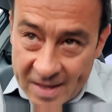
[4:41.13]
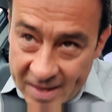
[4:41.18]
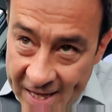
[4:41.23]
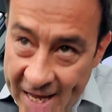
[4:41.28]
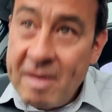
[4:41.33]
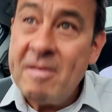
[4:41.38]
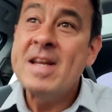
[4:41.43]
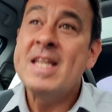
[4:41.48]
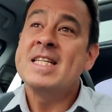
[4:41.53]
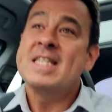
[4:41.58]

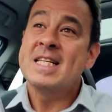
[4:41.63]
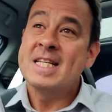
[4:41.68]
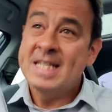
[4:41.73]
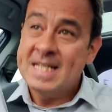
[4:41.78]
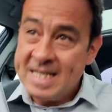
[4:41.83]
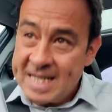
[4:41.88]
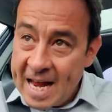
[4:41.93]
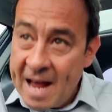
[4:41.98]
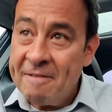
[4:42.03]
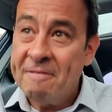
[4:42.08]
there is
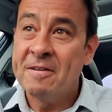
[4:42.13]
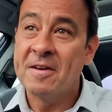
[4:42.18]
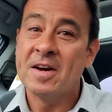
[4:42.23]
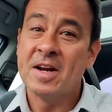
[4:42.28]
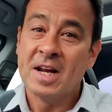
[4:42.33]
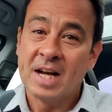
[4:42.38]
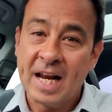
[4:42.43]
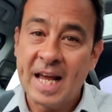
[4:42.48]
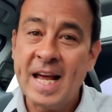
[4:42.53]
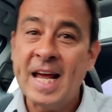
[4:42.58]

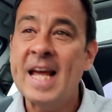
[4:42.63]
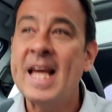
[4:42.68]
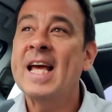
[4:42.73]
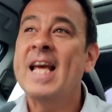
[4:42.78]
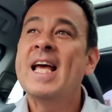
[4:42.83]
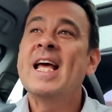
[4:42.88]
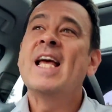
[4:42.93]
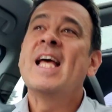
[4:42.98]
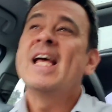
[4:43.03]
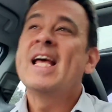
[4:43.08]
definitely
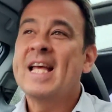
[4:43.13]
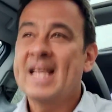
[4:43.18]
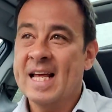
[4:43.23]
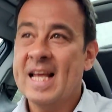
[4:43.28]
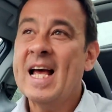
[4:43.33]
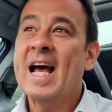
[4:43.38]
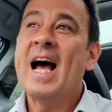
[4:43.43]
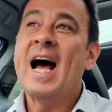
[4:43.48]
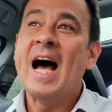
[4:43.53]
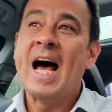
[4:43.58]

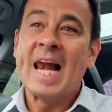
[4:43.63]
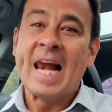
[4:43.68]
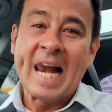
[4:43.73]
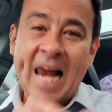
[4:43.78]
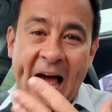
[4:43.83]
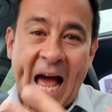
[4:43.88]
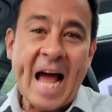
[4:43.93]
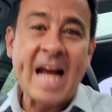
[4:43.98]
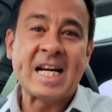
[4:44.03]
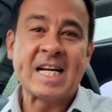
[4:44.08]
a
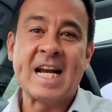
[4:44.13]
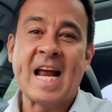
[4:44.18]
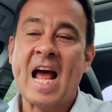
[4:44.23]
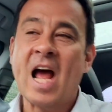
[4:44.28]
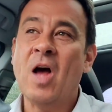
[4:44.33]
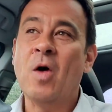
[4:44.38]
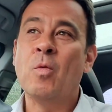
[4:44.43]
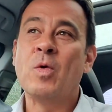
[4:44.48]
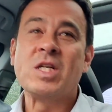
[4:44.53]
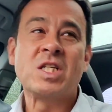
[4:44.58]
lag
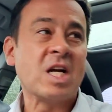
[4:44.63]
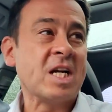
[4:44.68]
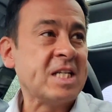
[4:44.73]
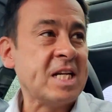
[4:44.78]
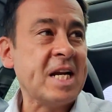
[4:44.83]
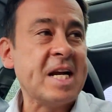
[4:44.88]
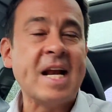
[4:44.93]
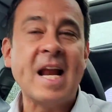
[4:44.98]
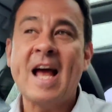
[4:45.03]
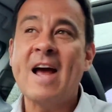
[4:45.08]
now, which I
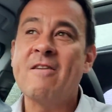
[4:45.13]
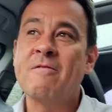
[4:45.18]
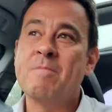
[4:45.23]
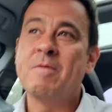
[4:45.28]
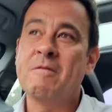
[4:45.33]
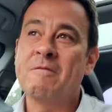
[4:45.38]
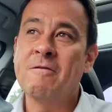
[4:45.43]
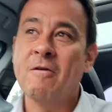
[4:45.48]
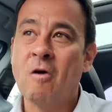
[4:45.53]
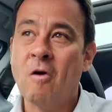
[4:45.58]
didn't
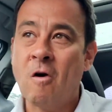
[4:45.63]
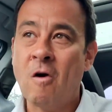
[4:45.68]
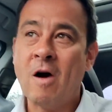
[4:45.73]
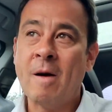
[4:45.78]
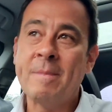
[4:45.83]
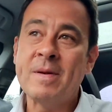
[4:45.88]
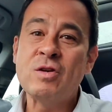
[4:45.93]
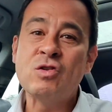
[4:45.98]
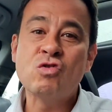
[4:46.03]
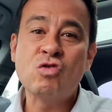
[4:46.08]
have before.
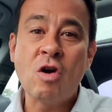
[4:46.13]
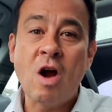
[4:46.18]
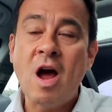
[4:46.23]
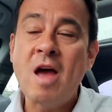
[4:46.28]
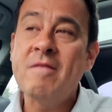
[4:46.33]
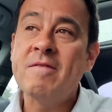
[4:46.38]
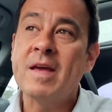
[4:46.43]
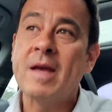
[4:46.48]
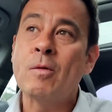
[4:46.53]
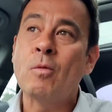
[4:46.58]
I've been
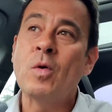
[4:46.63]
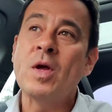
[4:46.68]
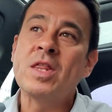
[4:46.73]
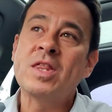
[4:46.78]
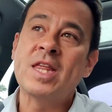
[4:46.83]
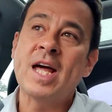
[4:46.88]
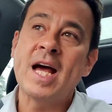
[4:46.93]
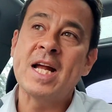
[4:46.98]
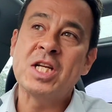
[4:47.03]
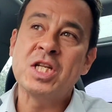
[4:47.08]
driving
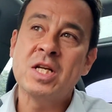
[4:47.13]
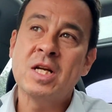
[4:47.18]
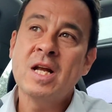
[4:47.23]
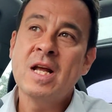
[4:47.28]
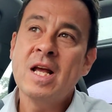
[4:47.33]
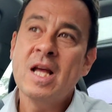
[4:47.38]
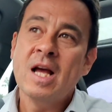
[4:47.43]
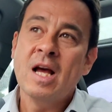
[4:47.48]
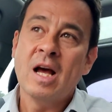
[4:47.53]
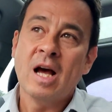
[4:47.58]
with that
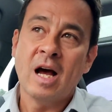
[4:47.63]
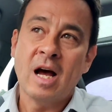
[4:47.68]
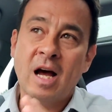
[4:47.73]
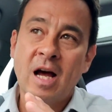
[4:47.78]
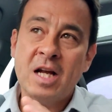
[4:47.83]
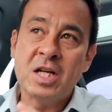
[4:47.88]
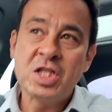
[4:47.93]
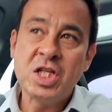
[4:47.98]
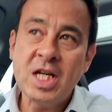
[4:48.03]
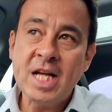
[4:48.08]

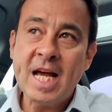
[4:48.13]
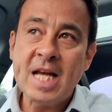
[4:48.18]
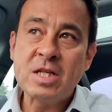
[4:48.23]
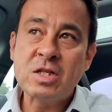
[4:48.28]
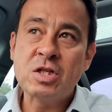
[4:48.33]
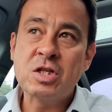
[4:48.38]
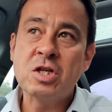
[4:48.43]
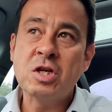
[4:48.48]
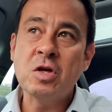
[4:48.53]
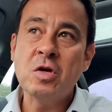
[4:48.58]

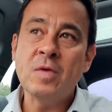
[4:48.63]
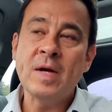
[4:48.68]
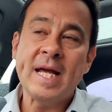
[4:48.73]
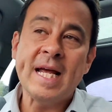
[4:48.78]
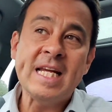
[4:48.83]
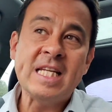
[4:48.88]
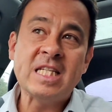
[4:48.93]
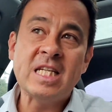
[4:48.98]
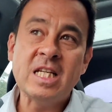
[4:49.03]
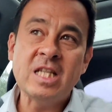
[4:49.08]

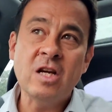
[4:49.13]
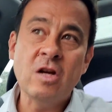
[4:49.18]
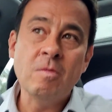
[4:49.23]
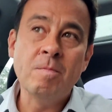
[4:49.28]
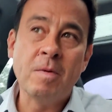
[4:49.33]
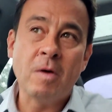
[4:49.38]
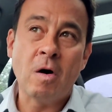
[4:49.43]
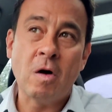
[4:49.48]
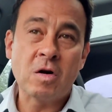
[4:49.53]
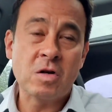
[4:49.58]
GS2 ECU
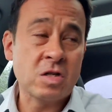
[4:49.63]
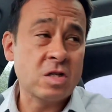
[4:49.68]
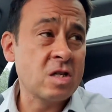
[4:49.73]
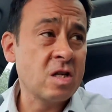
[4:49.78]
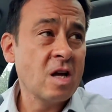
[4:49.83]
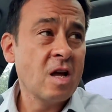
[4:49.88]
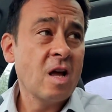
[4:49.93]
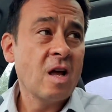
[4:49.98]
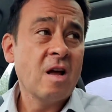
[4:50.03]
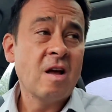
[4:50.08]
box
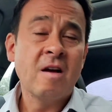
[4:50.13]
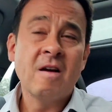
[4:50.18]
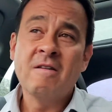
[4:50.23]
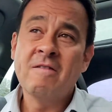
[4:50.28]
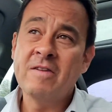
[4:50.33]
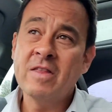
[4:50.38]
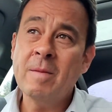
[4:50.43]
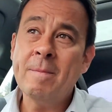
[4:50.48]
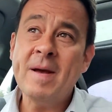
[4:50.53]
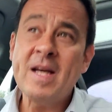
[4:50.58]

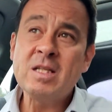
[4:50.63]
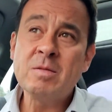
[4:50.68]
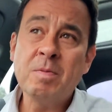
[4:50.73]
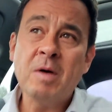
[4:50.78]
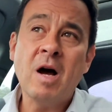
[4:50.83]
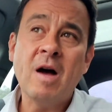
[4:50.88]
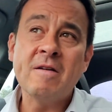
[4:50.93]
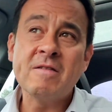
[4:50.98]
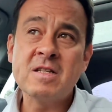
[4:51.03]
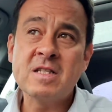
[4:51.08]
for the
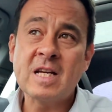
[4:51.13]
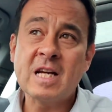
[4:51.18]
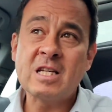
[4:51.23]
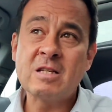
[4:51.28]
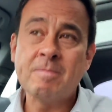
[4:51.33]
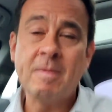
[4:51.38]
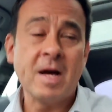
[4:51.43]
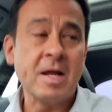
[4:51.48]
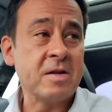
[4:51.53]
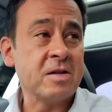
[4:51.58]
best part of
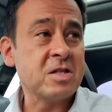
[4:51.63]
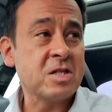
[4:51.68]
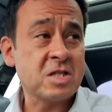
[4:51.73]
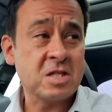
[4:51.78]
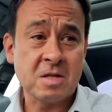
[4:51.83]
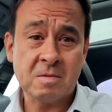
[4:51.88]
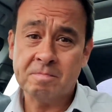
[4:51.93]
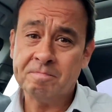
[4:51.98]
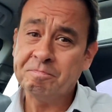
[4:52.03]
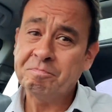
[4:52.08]
6
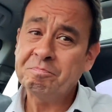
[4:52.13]
months,